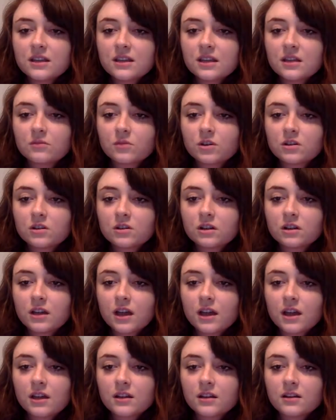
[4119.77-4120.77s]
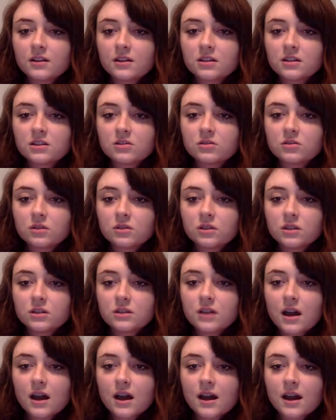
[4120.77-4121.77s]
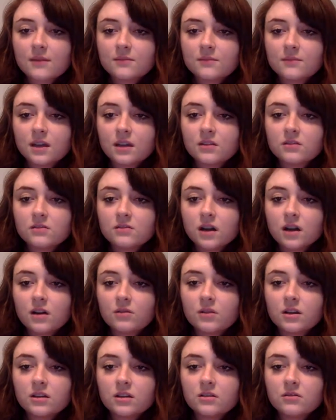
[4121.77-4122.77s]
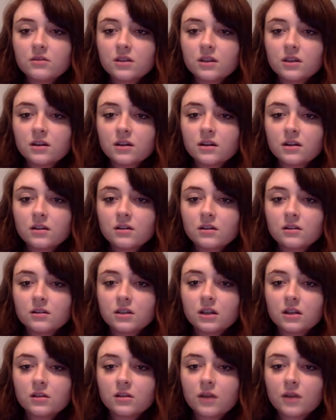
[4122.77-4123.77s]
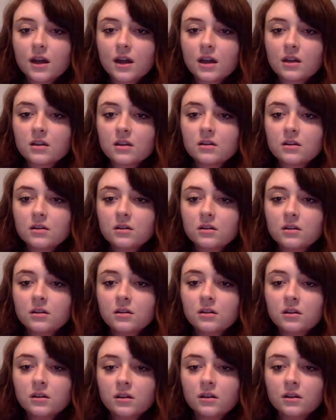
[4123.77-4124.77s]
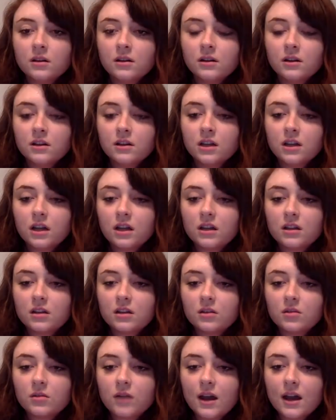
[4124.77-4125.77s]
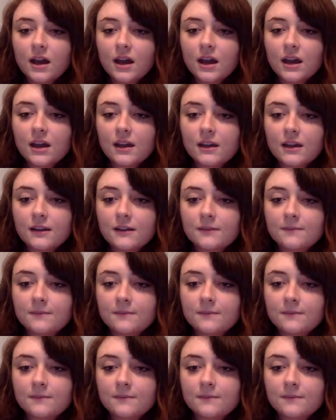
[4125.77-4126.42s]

the N-word again a trillion times. I do not want you here. Get away. Get away.